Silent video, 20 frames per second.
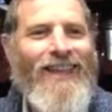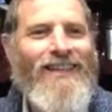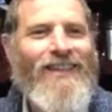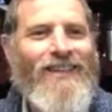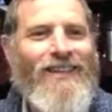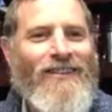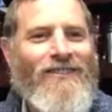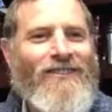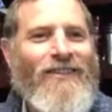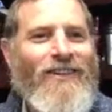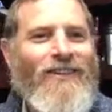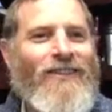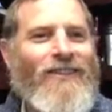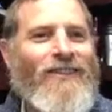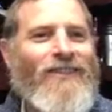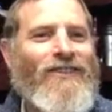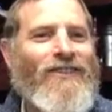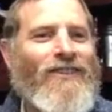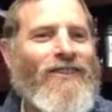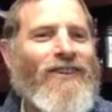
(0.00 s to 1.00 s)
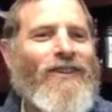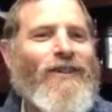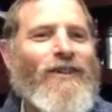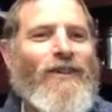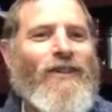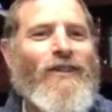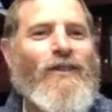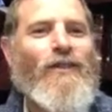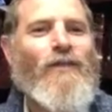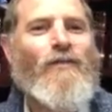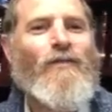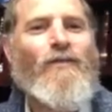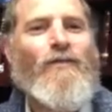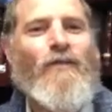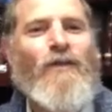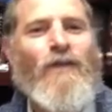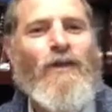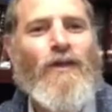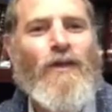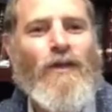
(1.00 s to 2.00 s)
non-judgmental zone, and
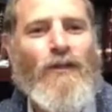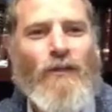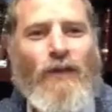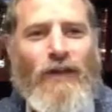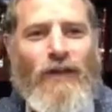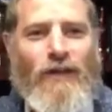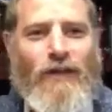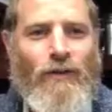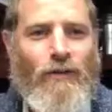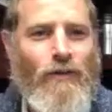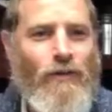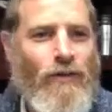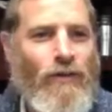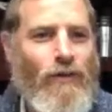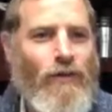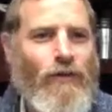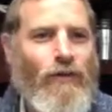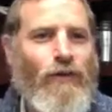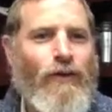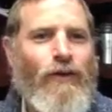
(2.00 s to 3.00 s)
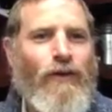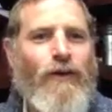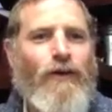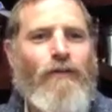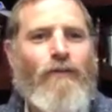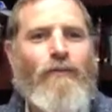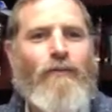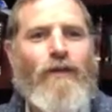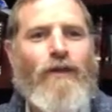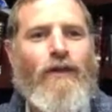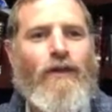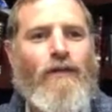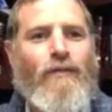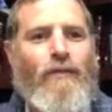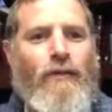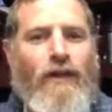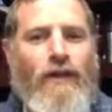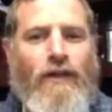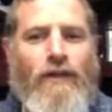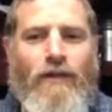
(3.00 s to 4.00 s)
in a way, it's a beautiful thing, but it
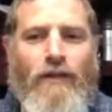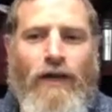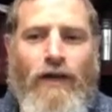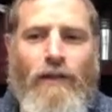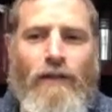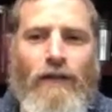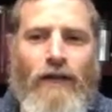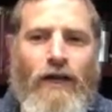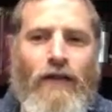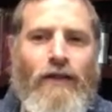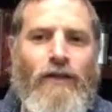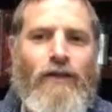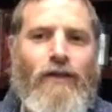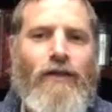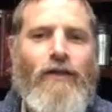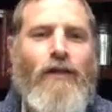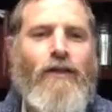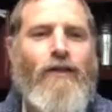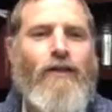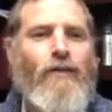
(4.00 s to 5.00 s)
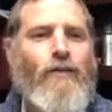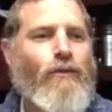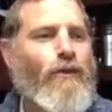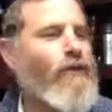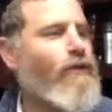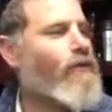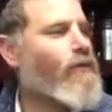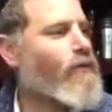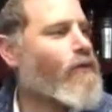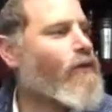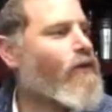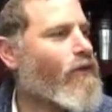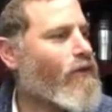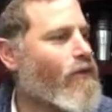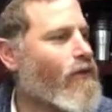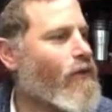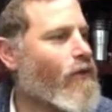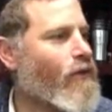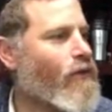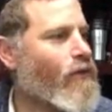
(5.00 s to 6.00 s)
many times actually takes away from
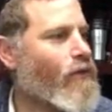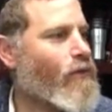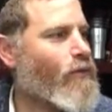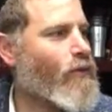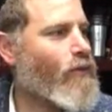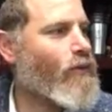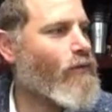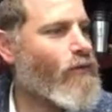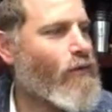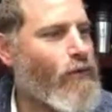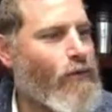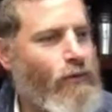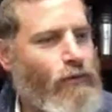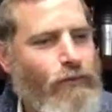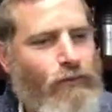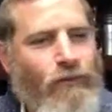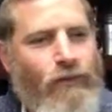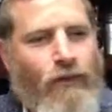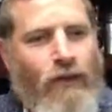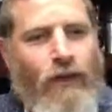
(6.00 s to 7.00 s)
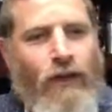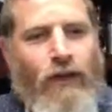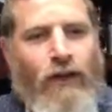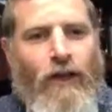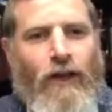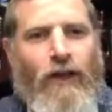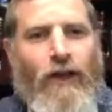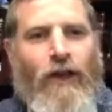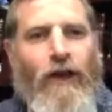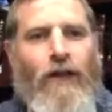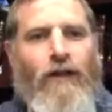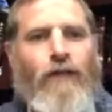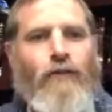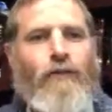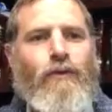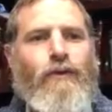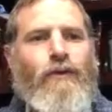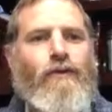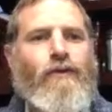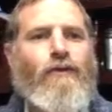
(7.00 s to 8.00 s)
something also beautiful. And the
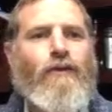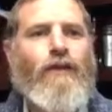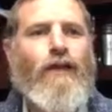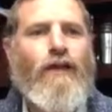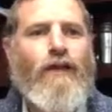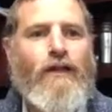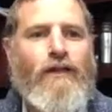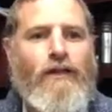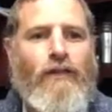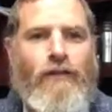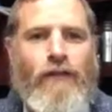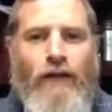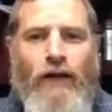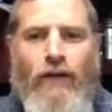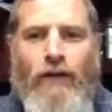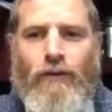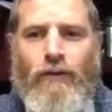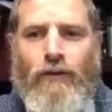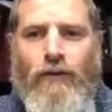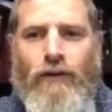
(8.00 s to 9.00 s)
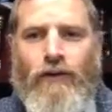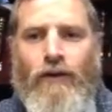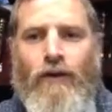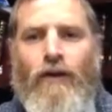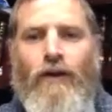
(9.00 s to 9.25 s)
reason for that is the following: